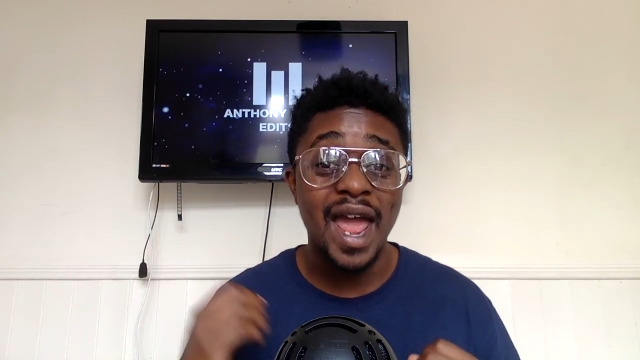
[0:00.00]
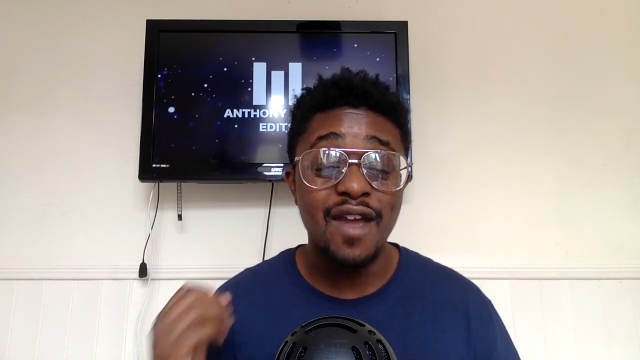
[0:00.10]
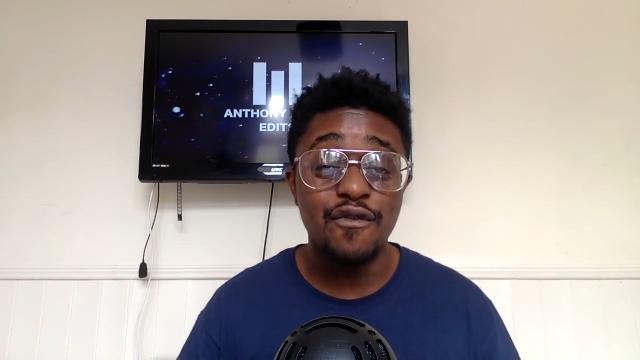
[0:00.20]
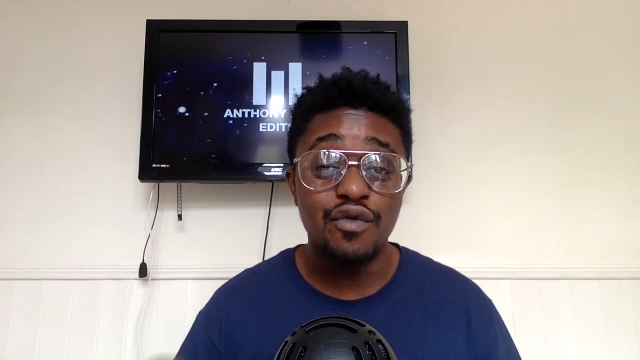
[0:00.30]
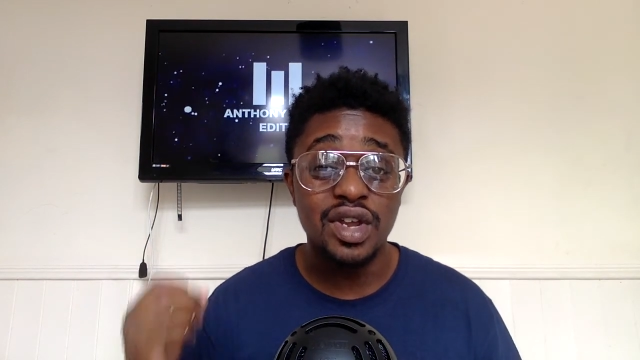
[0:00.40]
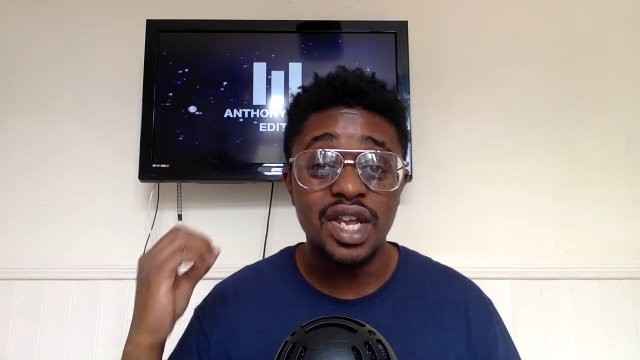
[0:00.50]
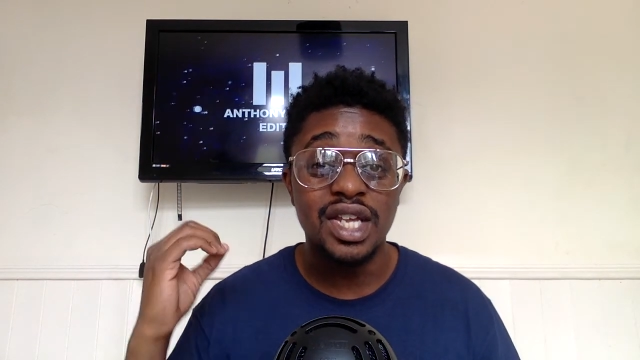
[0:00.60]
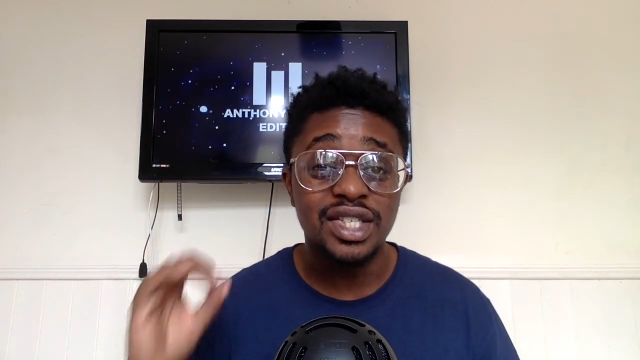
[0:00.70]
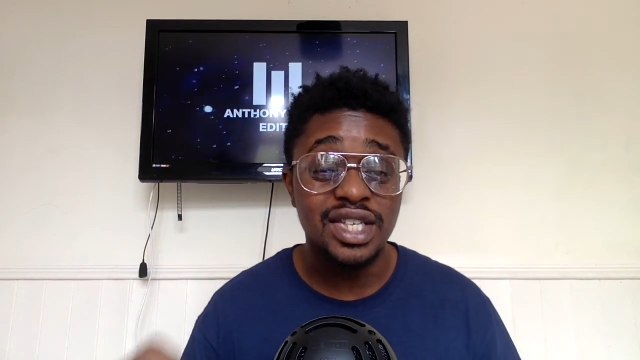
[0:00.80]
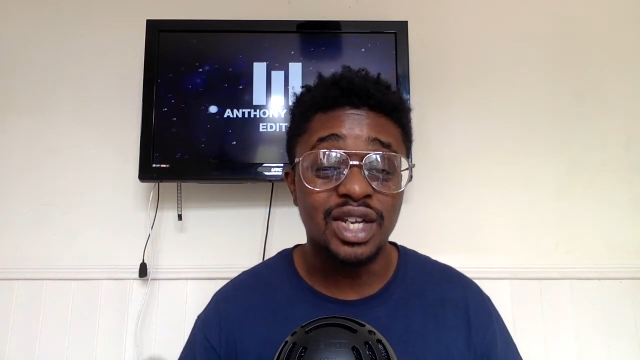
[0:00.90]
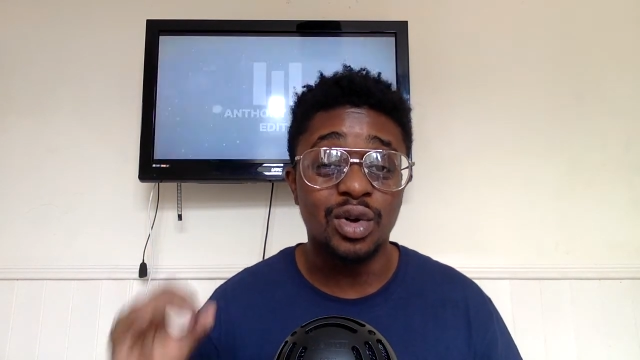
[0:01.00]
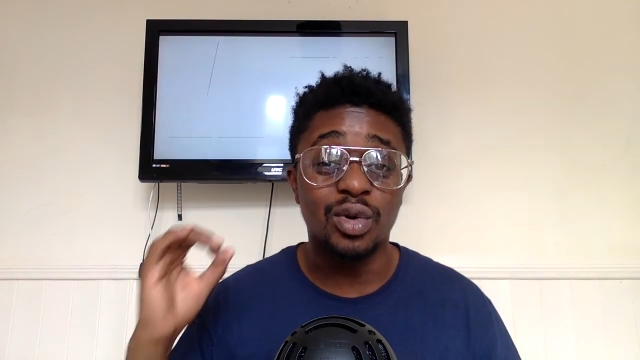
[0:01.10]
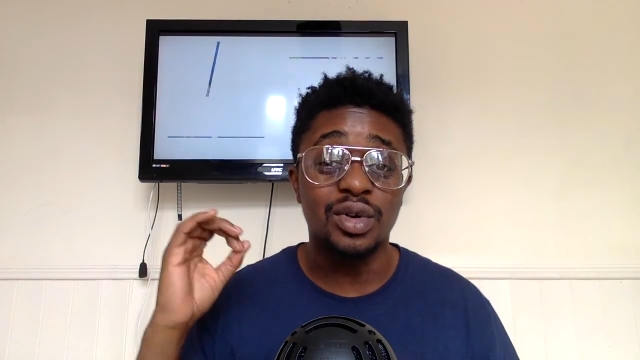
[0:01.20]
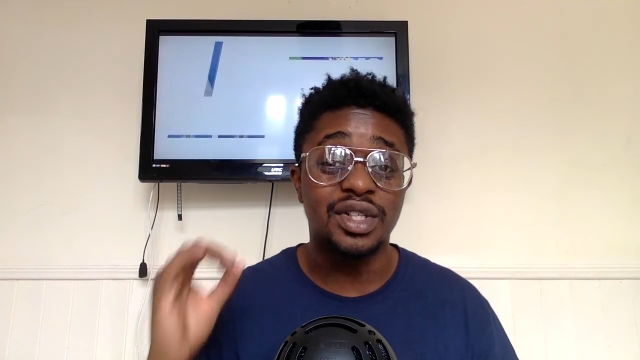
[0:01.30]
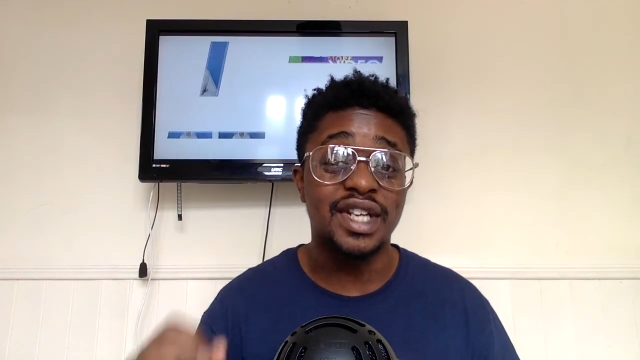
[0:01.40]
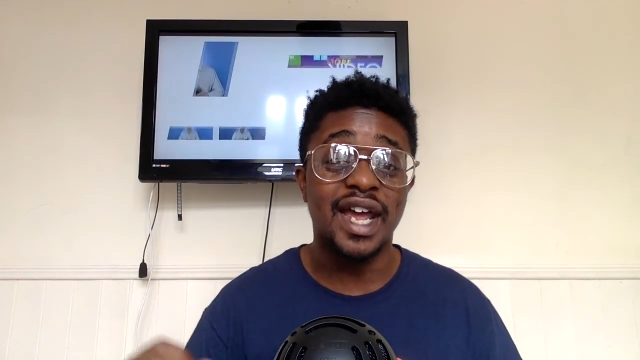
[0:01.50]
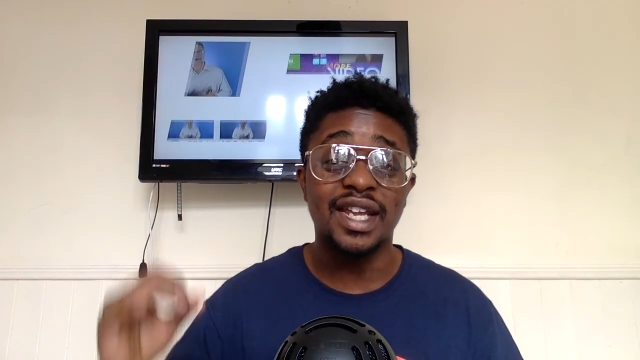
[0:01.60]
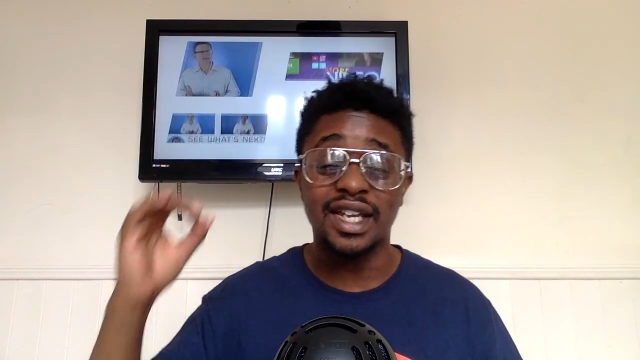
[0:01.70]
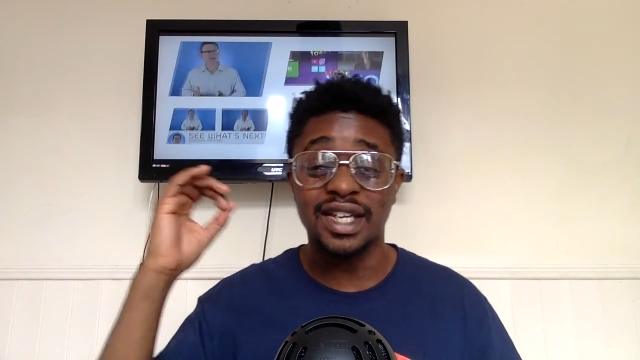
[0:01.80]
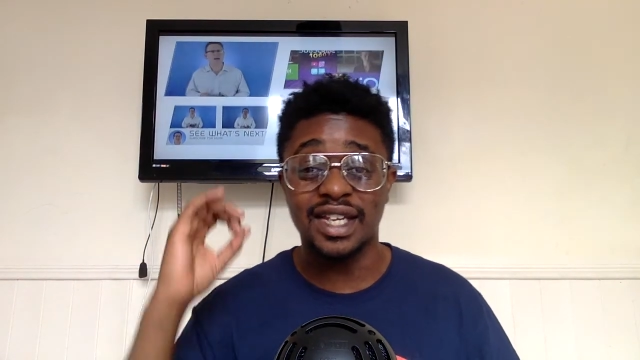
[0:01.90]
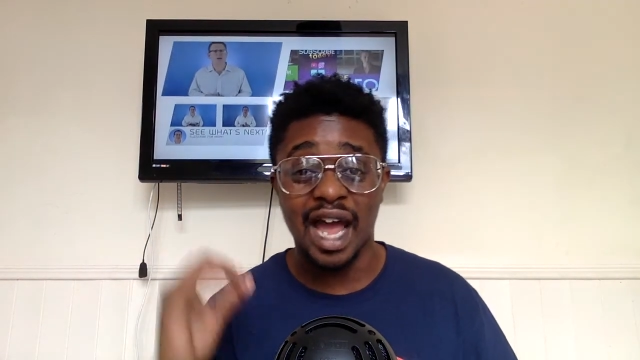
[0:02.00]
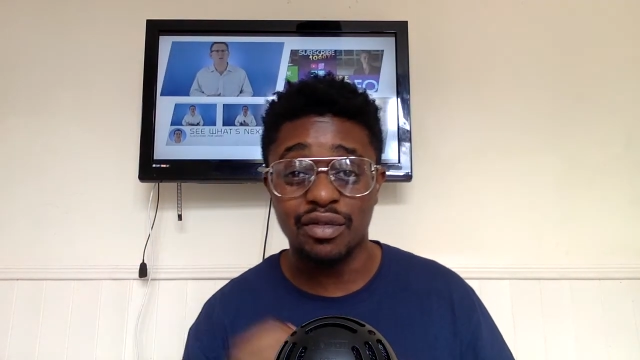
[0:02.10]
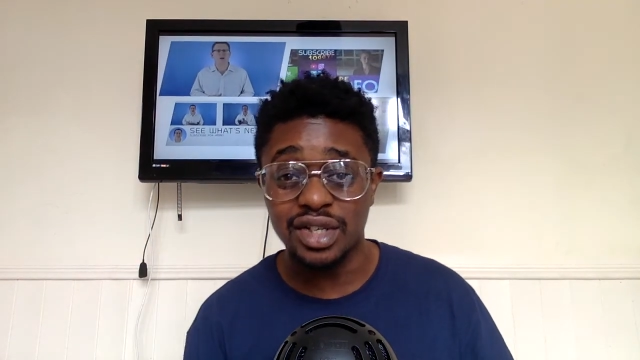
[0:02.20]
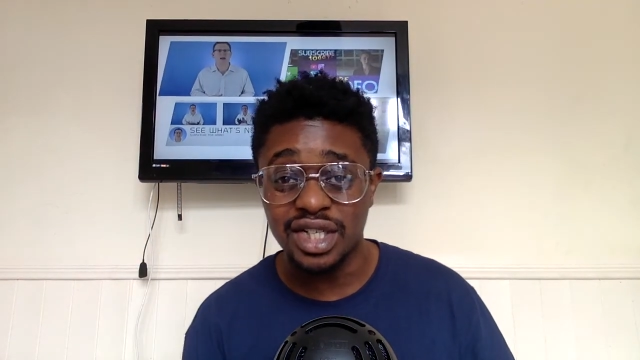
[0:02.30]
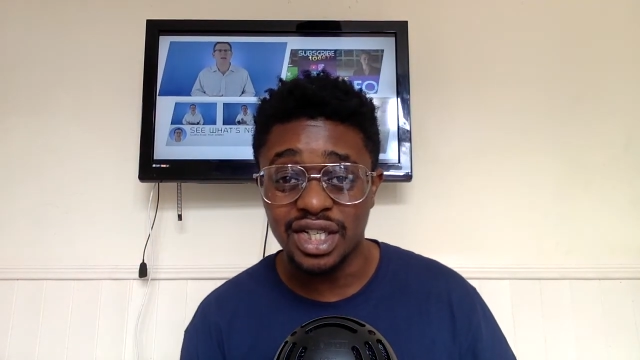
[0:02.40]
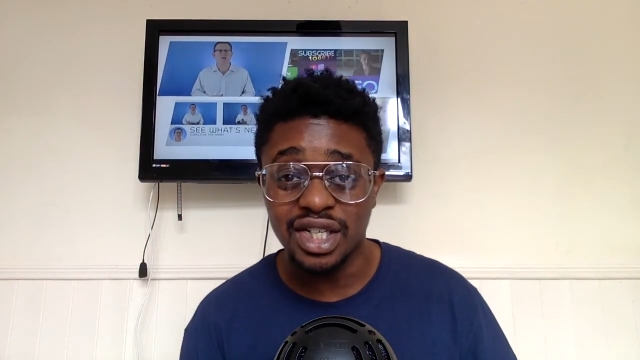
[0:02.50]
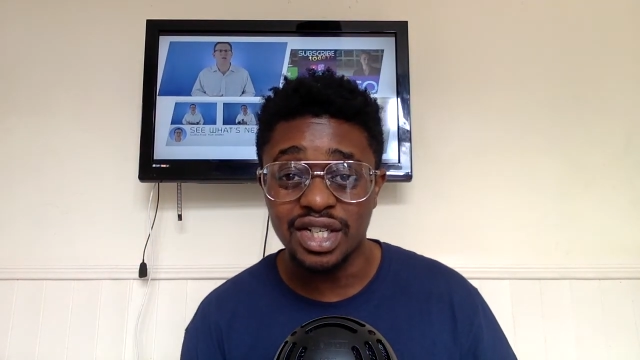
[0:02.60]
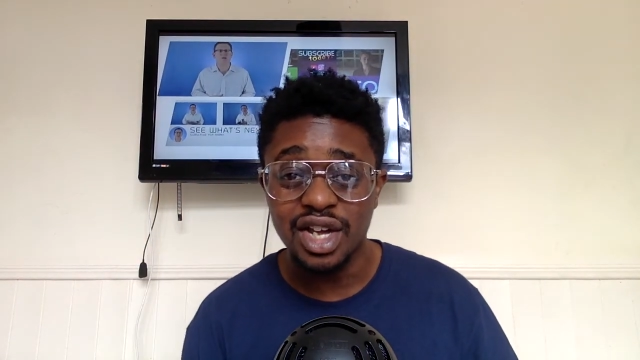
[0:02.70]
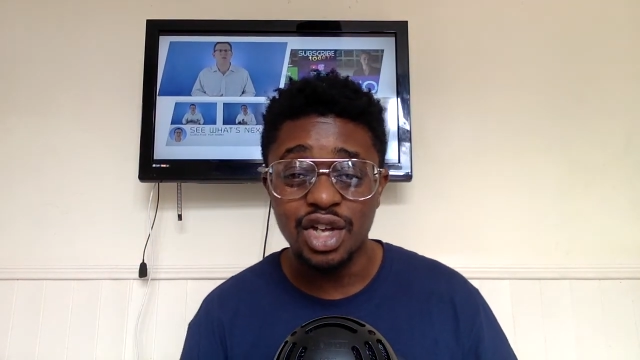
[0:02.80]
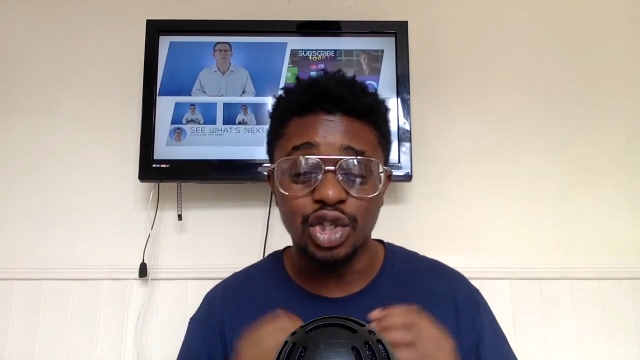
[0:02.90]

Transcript: every single day, guaranteed.